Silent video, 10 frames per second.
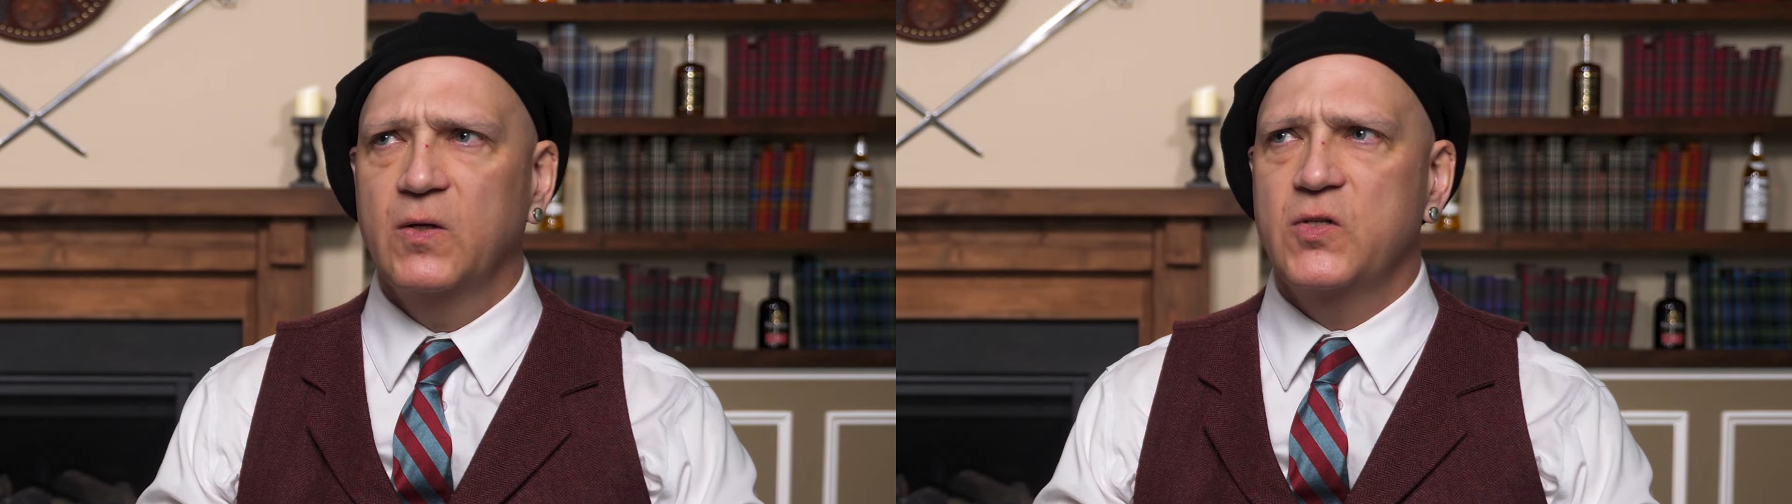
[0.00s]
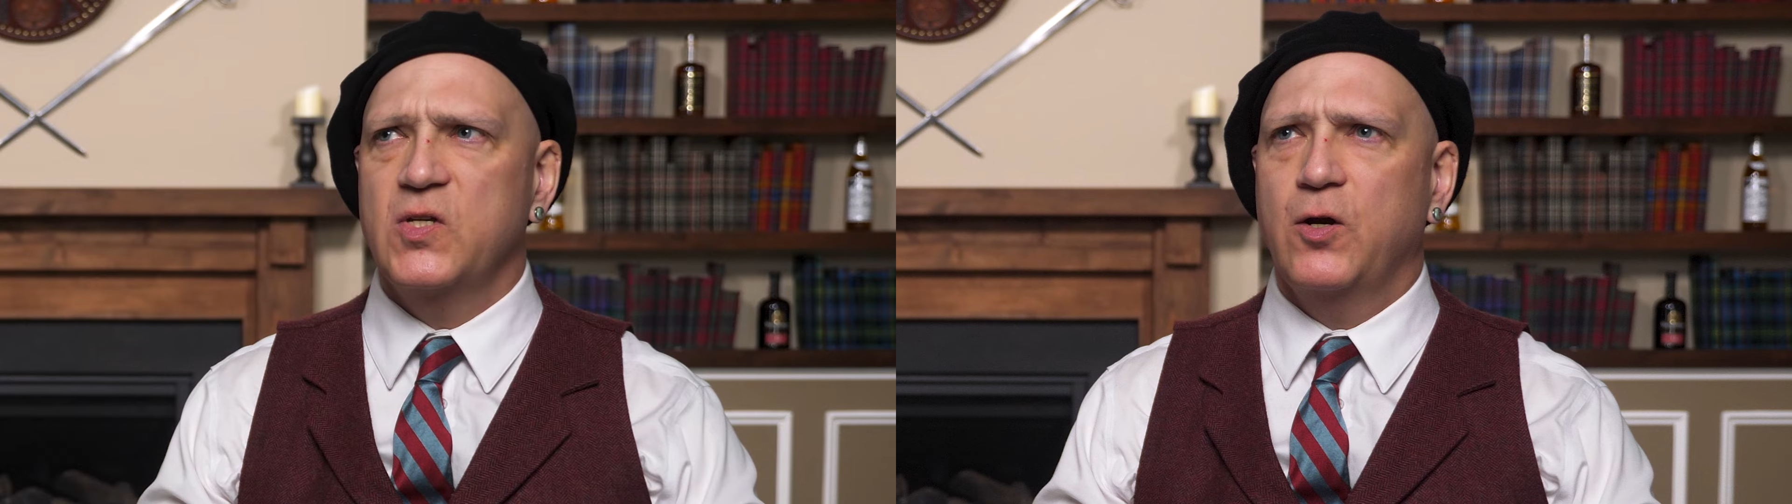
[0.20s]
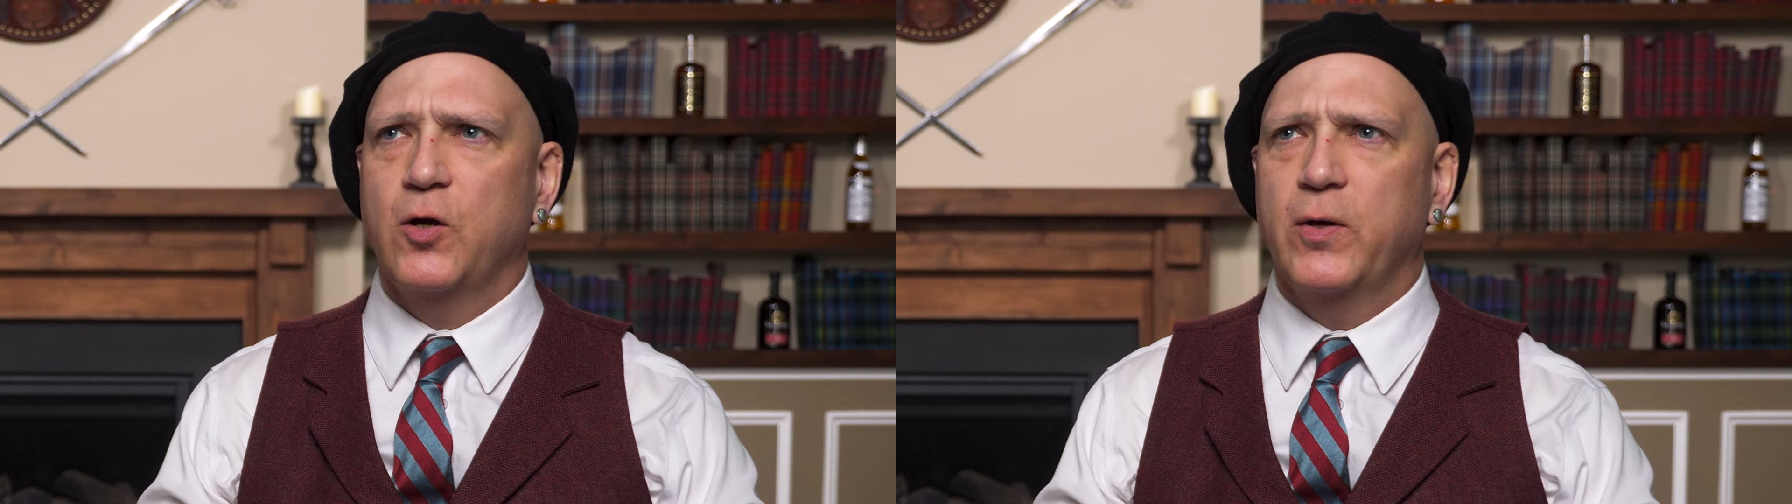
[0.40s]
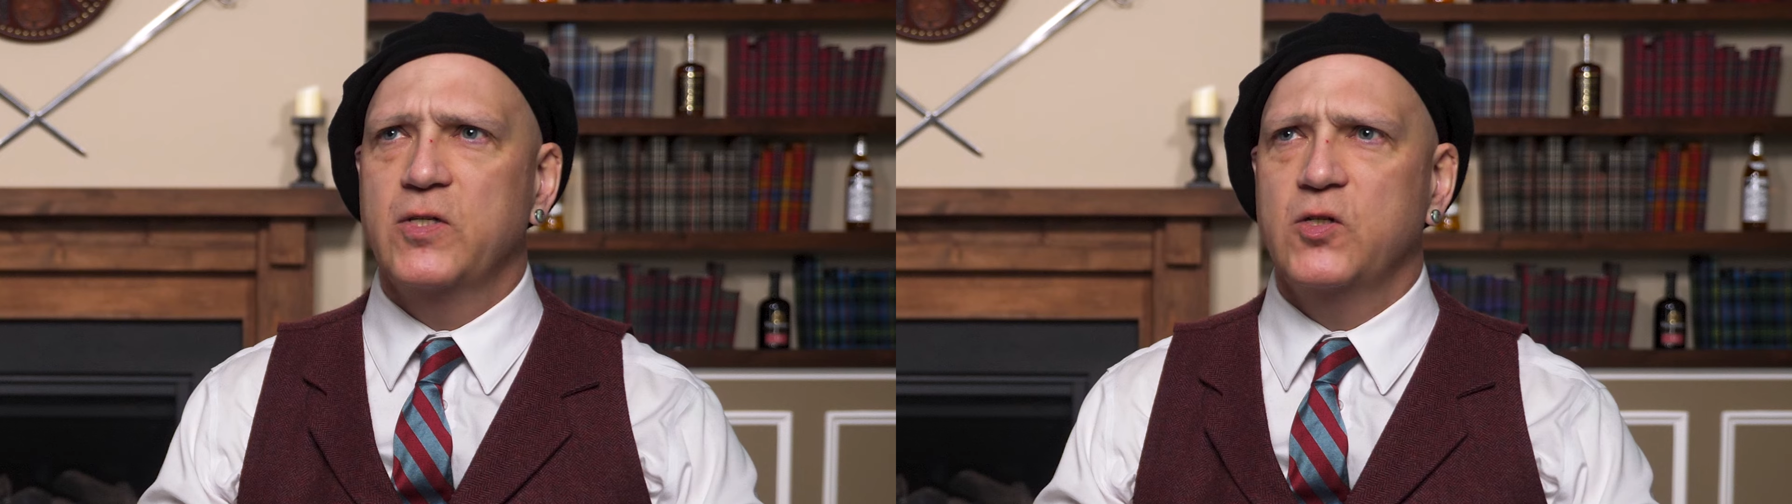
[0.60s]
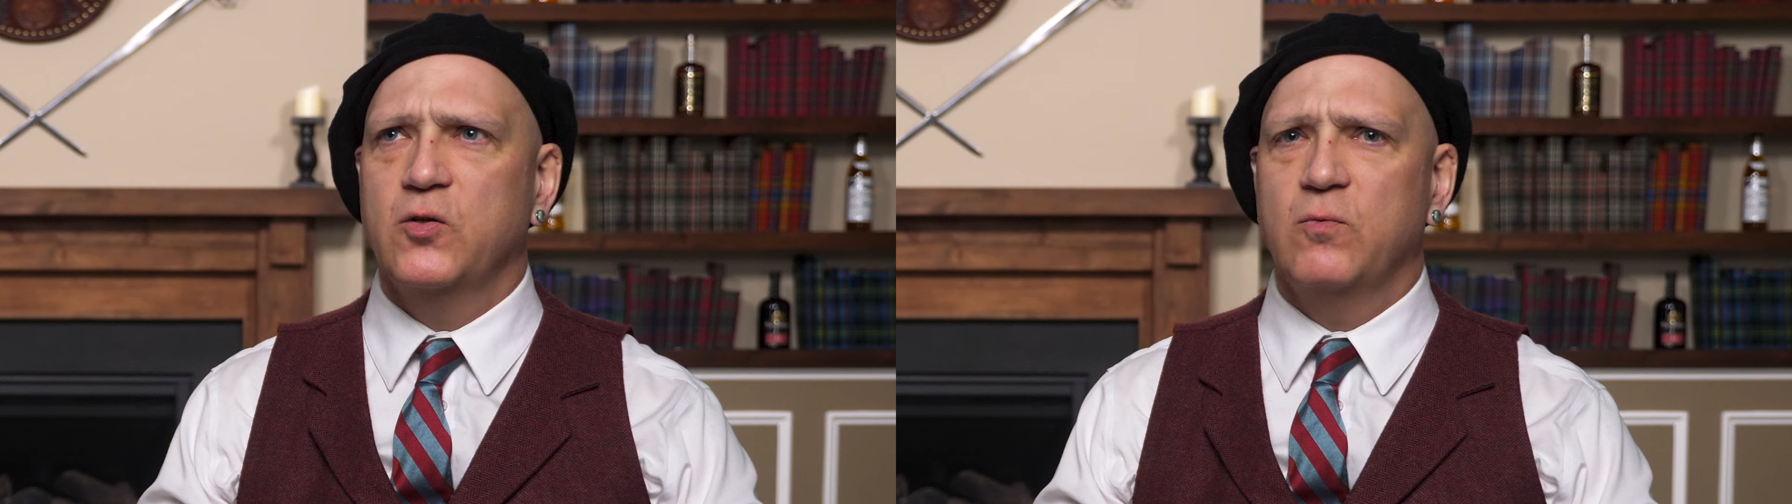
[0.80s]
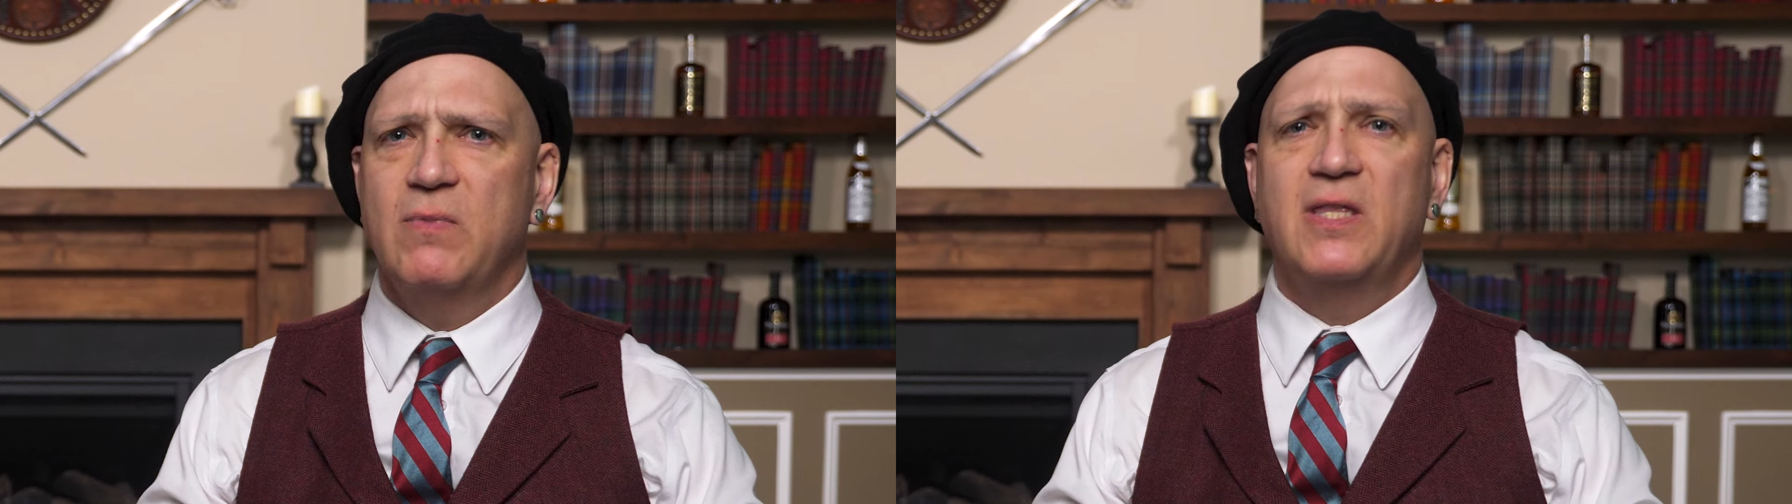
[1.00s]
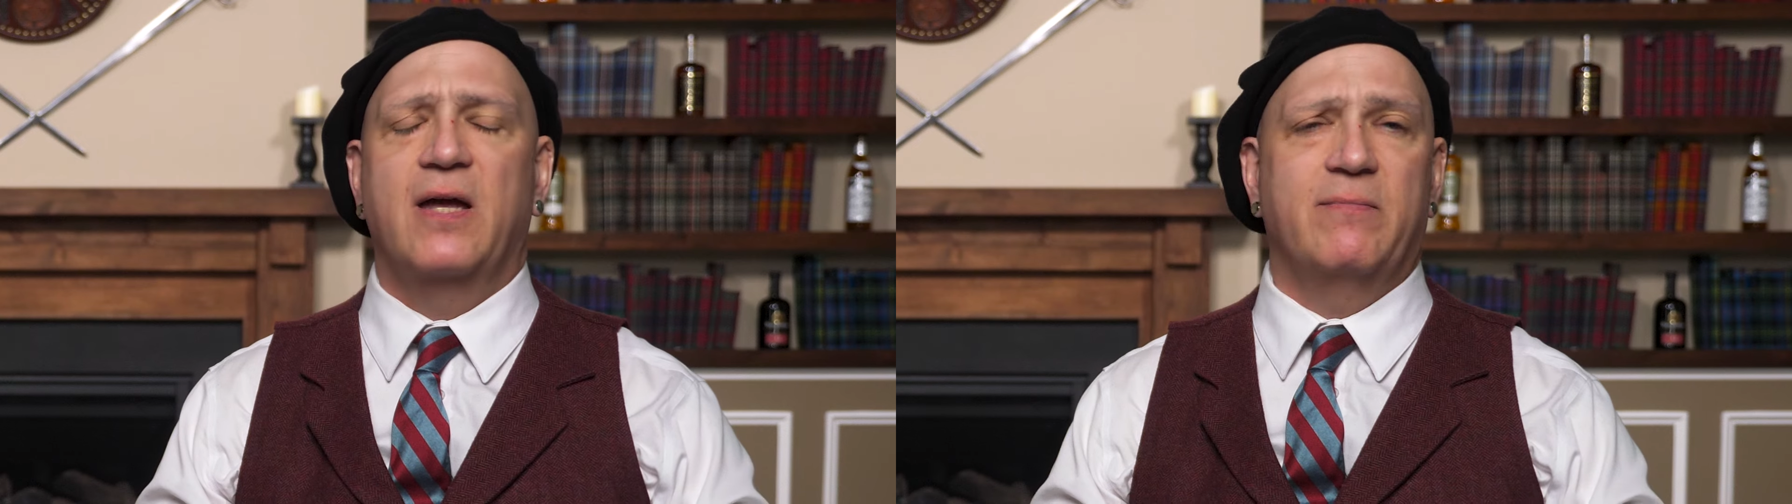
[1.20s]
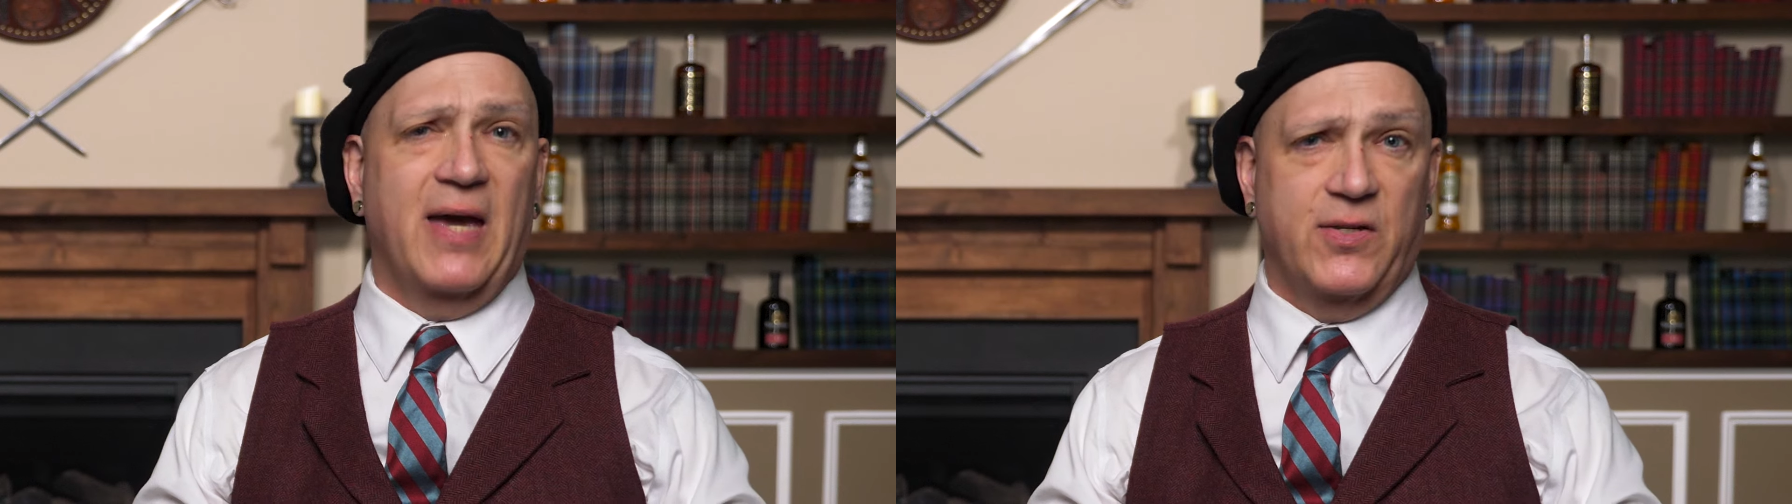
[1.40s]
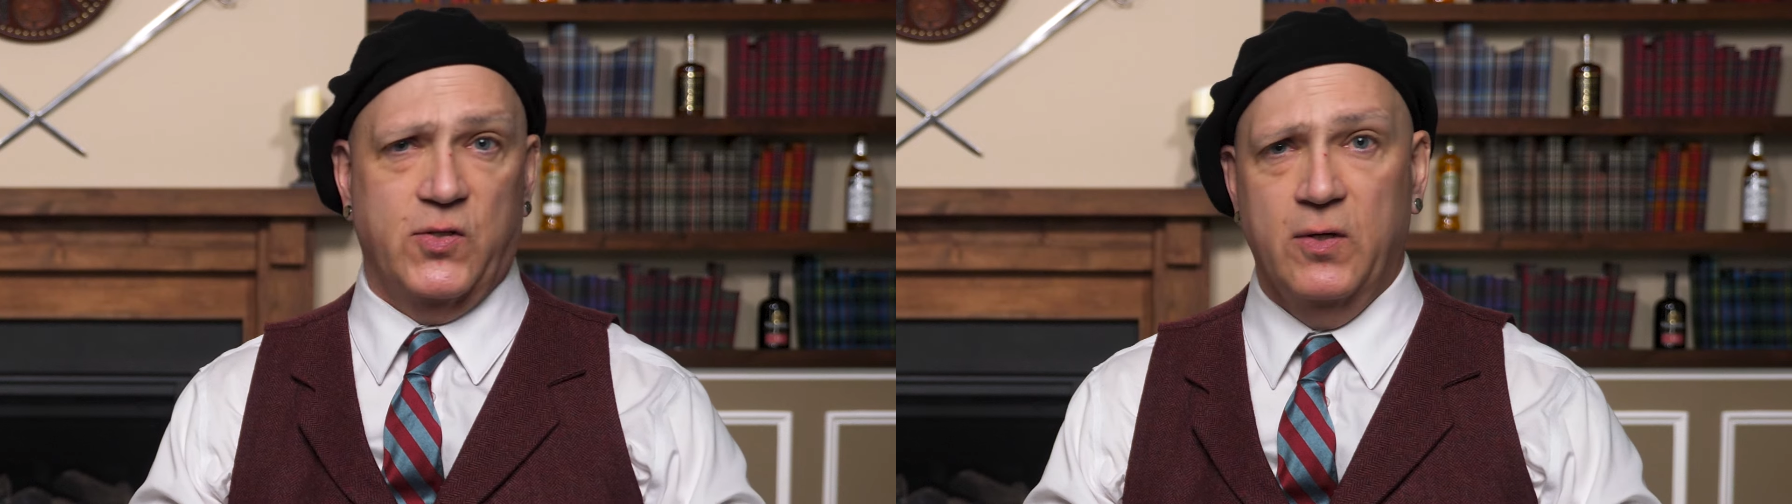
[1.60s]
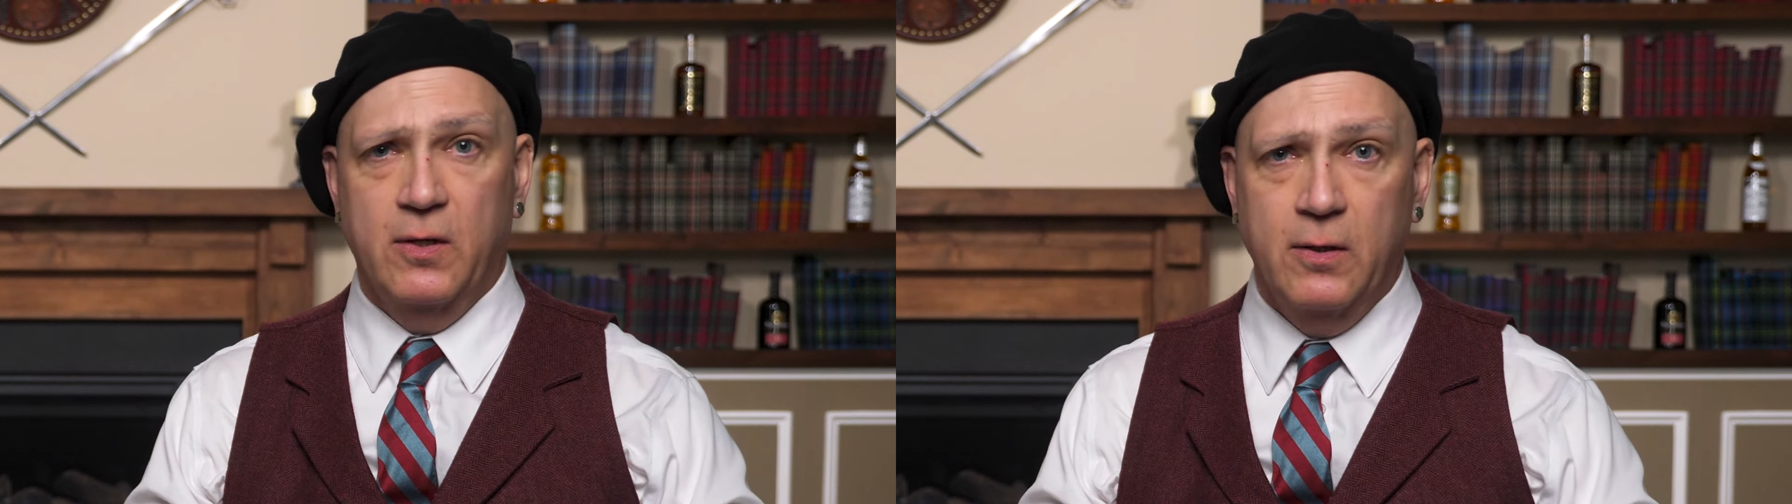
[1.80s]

let's say you're going to midnight mass.